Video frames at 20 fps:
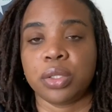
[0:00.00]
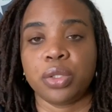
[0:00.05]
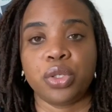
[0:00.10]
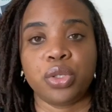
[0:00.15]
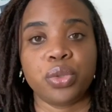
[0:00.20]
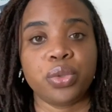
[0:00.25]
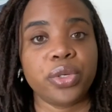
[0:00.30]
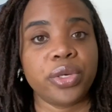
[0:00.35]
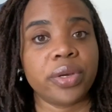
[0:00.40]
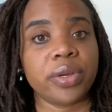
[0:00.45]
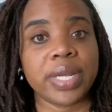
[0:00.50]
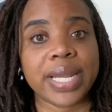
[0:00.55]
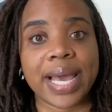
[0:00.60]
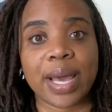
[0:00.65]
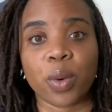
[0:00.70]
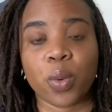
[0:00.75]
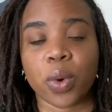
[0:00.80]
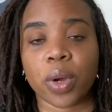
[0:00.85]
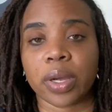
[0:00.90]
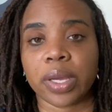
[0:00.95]
do your
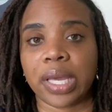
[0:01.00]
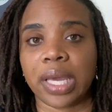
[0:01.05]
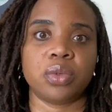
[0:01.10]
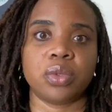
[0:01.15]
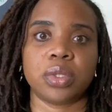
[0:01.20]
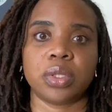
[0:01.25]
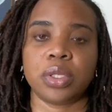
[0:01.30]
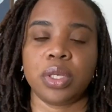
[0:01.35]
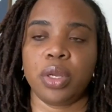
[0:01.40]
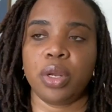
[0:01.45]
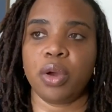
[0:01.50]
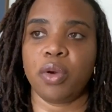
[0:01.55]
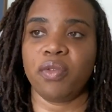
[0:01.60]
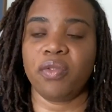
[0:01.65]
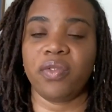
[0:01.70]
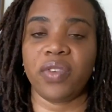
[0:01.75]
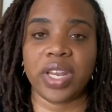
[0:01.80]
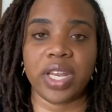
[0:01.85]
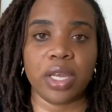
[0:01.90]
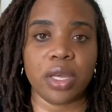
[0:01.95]
networking, so,
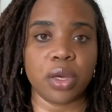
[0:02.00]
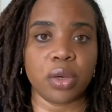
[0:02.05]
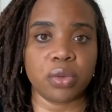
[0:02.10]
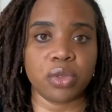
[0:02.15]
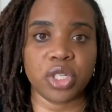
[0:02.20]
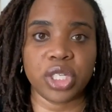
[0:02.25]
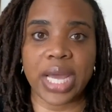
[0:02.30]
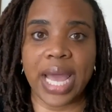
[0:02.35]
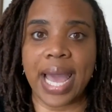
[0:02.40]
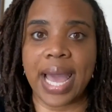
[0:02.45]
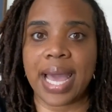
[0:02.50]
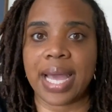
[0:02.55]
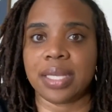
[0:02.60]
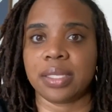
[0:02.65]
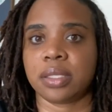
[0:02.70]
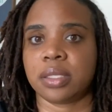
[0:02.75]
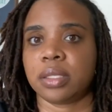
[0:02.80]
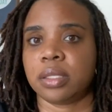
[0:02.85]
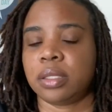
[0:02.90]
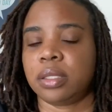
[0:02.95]
video
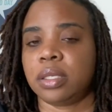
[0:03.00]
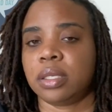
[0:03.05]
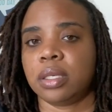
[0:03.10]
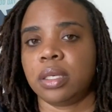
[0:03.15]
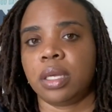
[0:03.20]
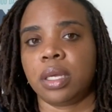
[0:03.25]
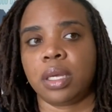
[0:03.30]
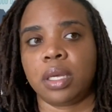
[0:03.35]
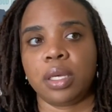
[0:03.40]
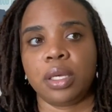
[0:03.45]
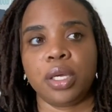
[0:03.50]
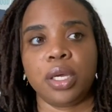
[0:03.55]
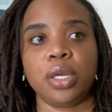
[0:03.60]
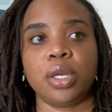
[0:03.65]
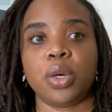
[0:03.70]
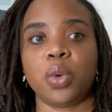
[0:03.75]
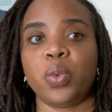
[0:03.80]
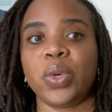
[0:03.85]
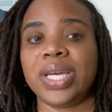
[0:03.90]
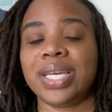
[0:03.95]
chats.
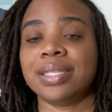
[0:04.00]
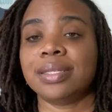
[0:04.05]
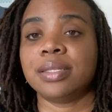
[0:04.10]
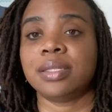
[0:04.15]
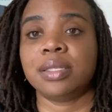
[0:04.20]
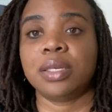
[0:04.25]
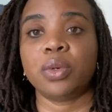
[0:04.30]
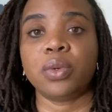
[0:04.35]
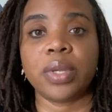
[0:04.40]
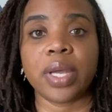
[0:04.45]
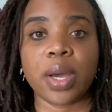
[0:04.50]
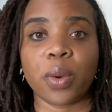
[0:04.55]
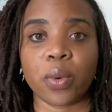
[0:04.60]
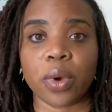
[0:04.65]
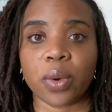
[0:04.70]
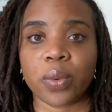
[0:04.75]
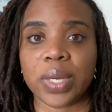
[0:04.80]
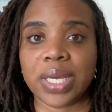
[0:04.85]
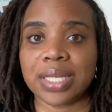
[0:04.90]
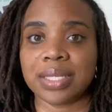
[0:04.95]
We can still
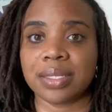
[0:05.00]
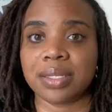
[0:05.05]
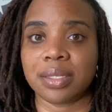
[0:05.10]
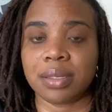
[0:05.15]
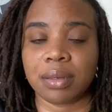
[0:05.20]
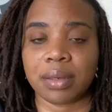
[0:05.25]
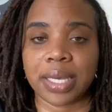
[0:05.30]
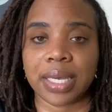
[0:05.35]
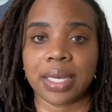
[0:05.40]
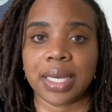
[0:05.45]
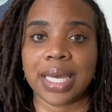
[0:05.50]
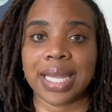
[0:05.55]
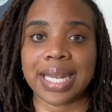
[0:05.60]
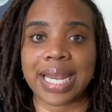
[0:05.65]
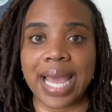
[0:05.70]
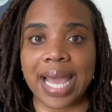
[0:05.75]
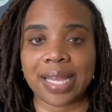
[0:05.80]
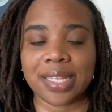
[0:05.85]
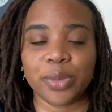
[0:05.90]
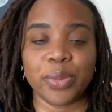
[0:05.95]
network, we can still
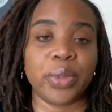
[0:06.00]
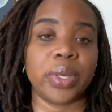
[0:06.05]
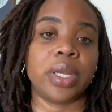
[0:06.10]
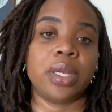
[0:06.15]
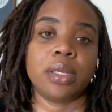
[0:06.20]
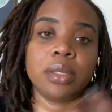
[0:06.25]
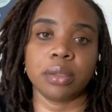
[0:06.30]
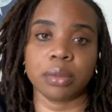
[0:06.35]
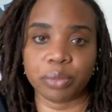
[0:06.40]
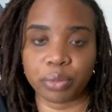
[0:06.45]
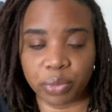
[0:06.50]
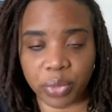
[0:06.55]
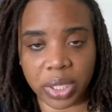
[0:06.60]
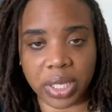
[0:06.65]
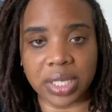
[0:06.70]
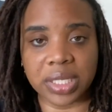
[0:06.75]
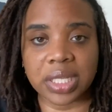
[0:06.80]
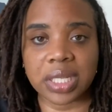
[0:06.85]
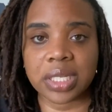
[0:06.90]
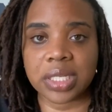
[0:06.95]
connect, but
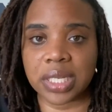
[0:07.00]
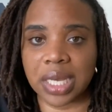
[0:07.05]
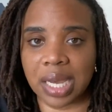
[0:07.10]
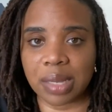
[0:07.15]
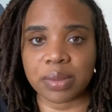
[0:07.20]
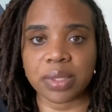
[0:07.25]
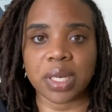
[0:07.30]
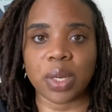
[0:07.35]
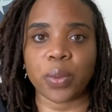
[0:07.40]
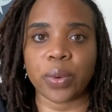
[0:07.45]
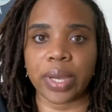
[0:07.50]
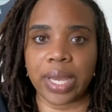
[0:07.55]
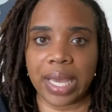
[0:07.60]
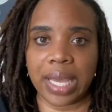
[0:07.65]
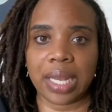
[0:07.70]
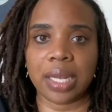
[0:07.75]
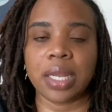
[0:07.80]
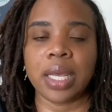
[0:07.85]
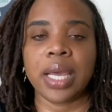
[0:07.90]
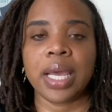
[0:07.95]
because of the times that we're
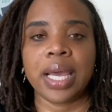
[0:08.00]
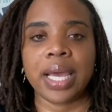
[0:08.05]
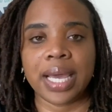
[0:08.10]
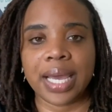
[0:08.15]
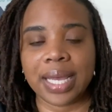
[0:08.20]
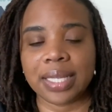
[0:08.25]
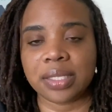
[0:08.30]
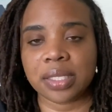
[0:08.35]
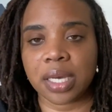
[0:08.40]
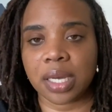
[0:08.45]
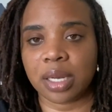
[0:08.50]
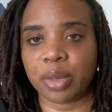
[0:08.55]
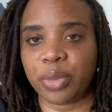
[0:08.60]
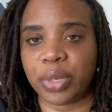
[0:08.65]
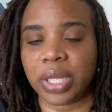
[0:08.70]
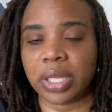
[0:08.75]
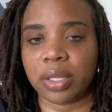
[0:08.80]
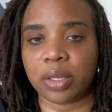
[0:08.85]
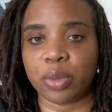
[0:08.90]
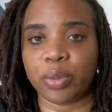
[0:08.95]
in, it's going to be
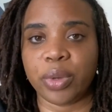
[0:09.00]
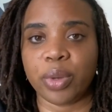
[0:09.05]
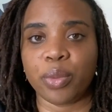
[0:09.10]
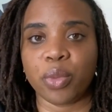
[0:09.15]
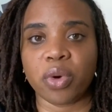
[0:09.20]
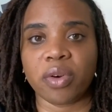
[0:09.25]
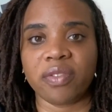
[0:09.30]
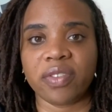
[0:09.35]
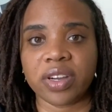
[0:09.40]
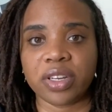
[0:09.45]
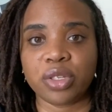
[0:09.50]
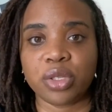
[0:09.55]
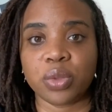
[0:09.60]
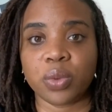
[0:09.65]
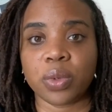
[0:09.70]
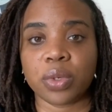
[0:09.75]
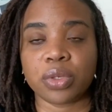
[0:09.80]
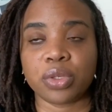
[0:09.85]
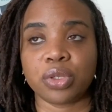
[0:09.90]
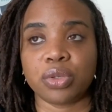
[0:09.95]
a little bit more
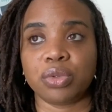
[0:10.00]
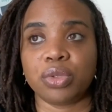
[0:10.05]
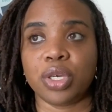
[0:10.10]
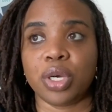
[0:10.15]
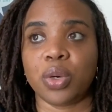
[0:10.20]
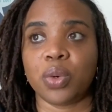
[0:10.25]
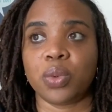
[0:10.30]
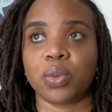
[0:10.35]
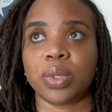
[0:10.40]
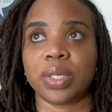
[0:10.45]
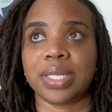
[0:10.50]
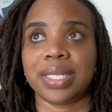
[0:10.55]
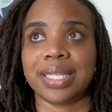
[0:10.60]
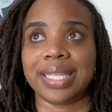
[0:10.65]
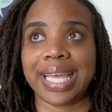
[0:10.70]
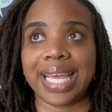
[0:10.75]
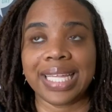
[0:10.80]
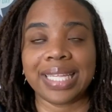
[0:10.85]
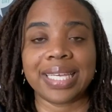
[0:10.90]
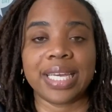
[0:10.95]
virtual. So don't
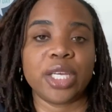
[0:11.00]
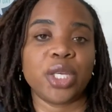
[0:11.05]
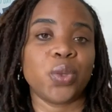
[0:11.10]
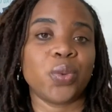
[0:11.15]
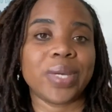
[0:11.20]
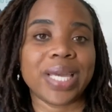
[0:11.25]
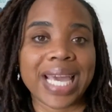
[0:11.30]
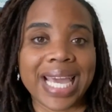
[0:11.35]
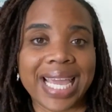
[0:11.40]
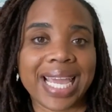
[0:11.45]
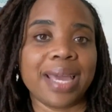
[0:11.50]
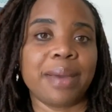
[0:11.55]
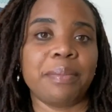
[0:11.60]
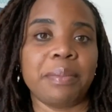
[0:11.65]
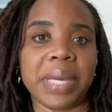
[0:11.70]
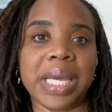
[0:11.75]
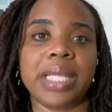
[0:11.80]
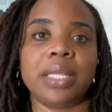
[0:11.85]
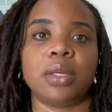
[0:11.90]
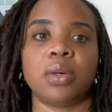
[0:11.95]
think that you can't
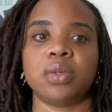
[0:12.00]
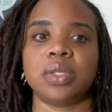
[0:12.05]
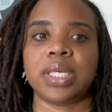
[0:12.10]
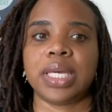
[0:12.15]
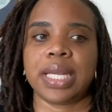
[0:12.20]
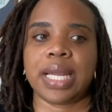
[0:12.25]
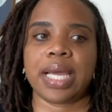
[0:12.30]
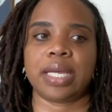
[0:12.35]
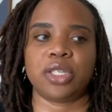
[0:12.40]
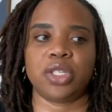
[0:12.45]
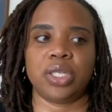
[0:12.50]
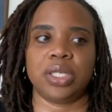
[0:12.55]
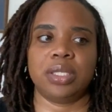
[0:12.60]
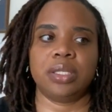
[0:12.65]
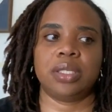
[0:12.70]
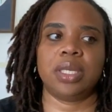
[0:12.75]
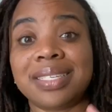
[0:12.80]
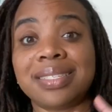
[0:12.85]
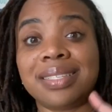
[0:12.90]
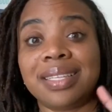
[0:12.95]
make those connections,
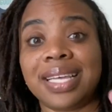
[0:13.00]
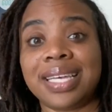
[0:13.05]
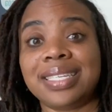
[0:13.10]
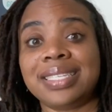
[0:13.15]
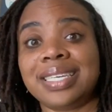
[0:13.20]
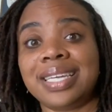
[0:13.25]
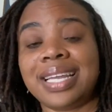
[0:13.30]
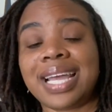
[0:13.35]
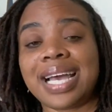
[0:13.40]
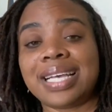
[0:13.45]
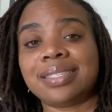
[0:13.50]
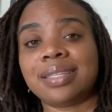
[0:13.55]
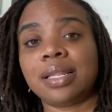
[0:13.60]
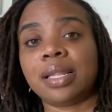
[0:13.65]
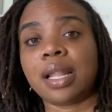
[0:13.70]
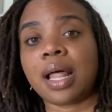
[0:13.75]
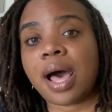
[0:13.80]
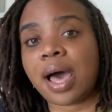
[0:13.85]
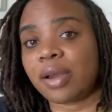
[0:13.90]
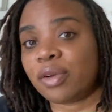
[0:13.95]
because LinkedIn has a
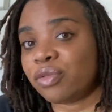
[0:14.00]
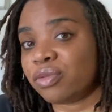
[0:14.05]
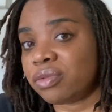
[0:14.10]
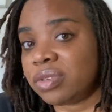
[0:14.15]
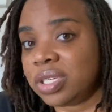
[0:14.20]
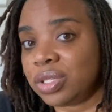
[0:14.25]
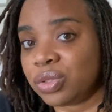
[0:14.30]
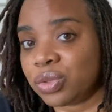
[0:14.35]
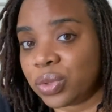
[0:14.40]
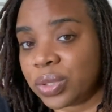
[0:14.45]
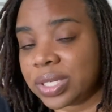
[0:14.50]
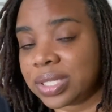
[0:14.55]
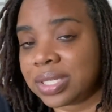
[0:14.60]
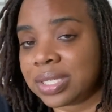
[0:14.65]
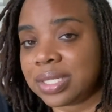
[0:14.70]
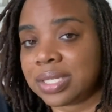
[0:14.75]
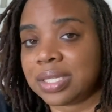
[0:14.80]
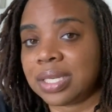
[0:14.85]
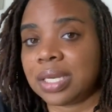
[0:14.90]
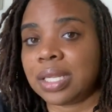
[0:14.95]
lot of
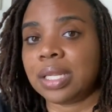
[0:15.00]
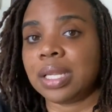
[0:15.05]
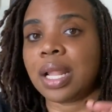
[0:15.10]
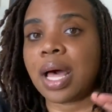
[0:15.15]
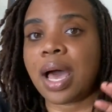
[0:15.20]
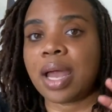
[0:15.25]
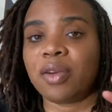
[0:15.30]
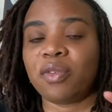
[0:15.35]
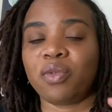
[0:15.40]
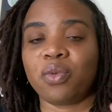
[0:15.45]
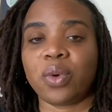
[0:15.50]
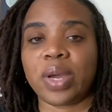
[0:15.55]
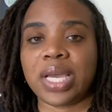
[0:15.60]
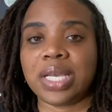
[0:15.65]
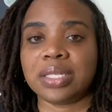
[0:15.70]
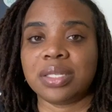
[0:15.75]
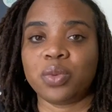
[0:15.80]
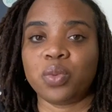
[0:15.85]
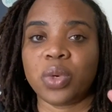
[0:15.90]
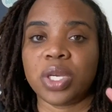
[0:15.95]
resources and a lot of
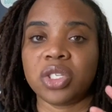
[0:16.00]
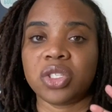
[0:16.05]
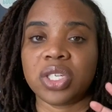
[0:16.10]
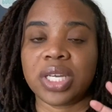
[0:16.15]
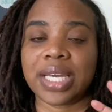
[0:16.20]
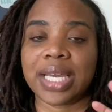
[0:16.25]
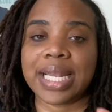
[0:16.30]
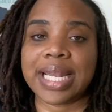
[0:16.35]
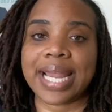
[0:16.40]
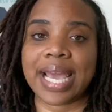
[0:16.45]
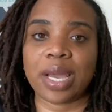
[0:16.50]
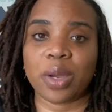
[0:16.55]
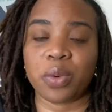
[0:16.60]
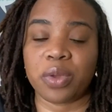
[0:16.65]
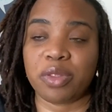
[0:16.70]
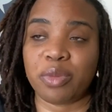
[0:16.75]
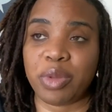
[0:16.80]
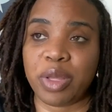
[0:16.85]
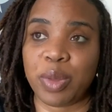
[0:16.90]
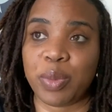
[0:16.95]
ways in which to connect
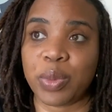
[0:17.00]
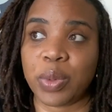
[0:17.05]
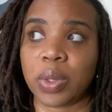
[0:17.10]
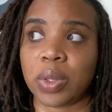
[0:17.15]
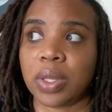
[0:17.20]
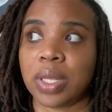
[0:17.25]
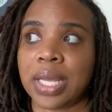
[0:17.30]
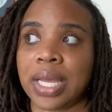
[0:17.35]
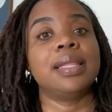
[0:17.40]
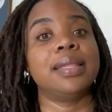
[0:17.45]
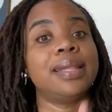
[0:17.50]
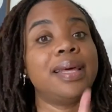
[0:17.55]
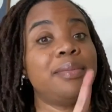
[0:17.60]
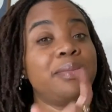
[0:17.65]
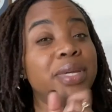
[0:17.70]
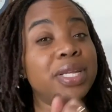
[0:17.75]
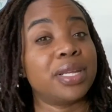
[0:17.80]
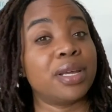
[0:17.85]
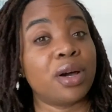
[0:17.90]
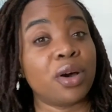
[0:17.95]
with people. Let
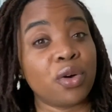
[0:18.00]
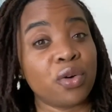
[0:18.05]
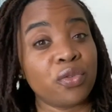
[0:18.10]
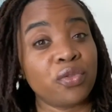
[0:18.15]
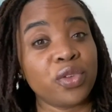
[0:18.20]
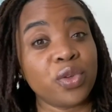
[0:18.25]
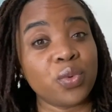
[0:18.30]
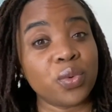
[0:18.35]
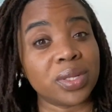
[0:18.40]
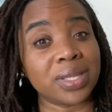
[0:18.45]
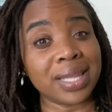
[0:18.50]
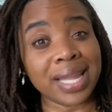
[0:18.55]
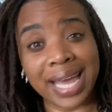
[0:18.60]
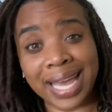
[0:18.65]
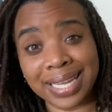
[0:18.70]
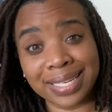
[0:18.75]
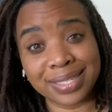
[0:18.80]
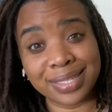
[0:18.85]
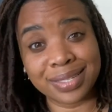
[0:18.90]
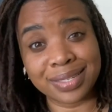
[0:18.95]
me know if you would
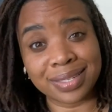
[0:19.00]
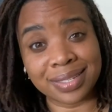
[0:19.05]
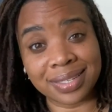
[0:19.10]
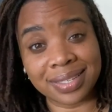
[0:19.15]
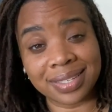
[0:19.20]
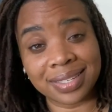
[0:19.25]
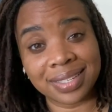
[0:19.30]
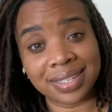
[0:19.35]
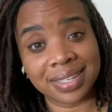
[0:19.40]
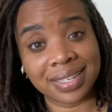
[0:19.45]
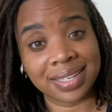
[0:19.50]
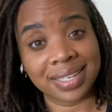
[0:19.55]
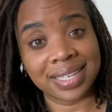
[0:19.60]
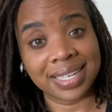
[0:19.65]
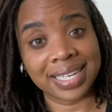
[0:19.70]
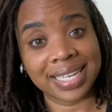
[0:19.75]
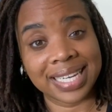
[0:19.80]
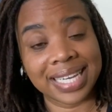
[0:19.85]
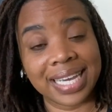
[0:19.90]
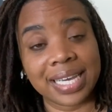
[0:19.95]
like to
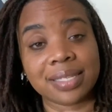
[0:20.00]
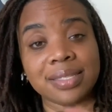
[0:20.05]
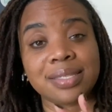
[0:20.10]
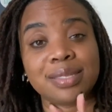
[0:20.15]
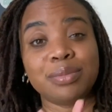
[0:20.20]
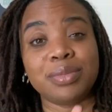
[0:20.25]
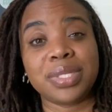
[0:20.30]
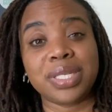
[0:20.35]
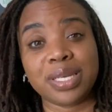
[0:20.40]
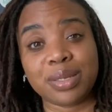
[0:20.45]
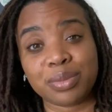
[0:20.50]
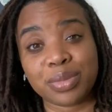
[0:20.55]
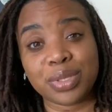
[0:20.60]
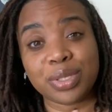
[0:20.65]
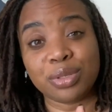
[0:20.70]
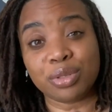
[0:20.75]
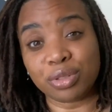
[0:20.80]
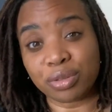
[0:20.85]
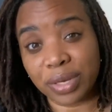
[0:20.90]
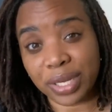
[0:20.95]
get some tips
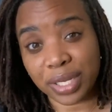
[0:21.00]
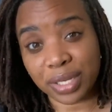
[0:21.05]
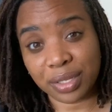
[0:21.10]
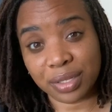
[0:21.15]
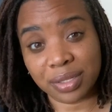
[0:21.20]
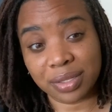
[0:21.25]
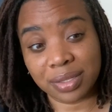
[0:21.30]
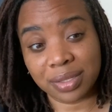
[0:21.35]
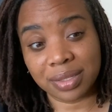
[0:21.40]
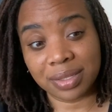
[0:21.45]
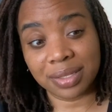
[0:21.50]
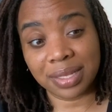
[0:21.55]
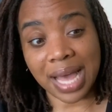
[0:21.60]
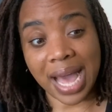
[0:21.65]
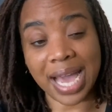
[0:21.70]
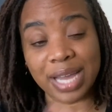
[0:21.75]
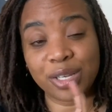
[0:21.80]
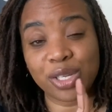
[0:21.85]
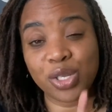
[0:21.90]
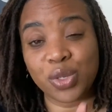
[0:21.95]
and tricks.
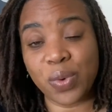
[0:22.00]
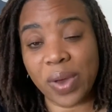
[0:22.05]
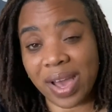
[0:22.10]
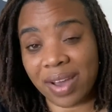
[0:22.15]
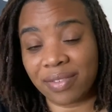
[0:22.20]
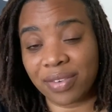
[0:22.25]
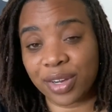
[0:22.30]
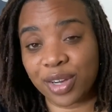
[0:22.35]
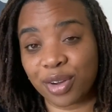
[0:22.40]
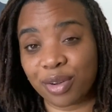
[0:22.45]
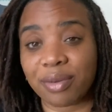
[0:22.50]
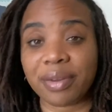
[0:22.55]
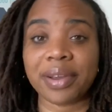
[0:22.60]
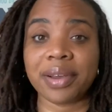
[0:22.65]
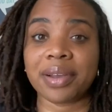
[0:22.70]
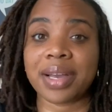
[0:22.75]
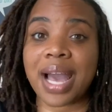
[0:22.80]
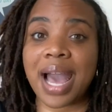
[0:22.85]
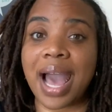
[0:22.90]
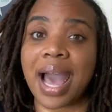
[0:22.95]
I do have a career
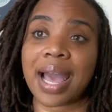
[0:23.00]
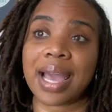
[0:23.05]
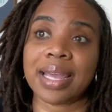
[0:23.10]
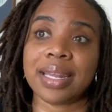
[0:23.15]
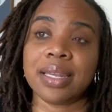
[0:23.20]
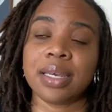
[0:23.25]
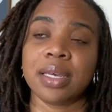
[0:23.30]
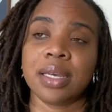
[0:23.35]
guide,